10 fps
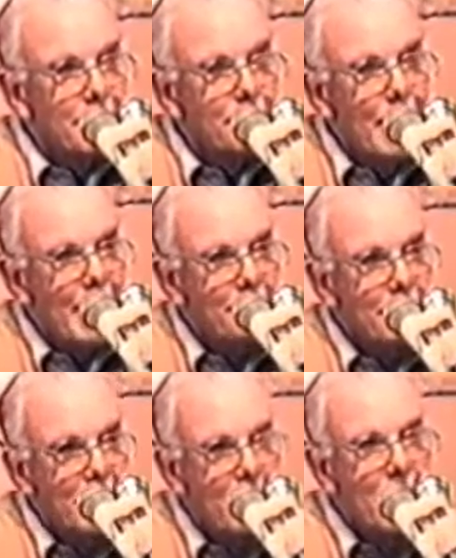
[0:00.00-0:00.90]

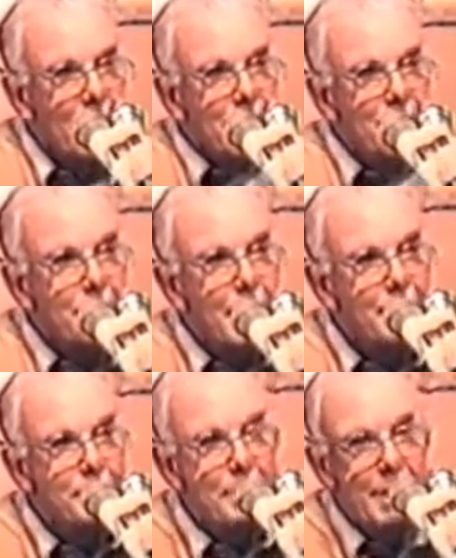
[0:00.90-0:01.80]
browsing along at this
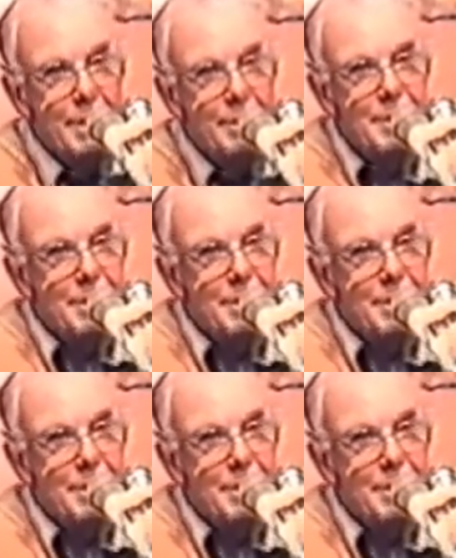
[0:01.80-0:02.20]
immense speed,